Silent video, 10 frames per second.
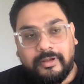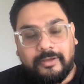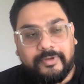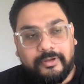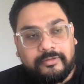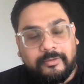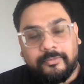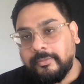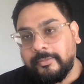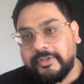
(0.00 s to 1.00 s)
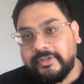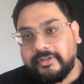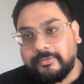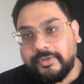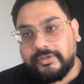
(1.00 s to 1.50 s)
having some
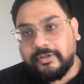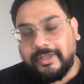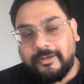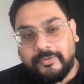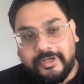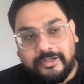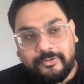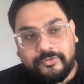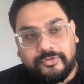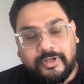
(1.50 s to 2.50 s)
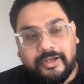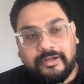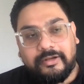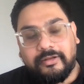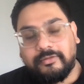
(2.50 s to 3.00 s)
business with the L1, L2s
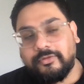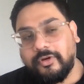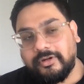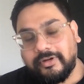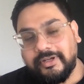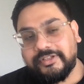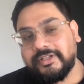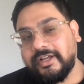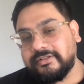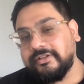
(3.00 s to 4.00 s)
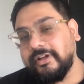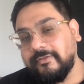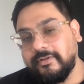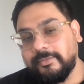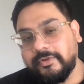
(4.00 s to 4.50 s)
and not really charge the
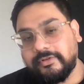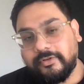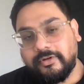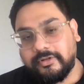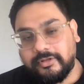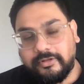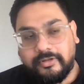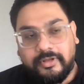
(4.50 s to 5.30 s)
developers or the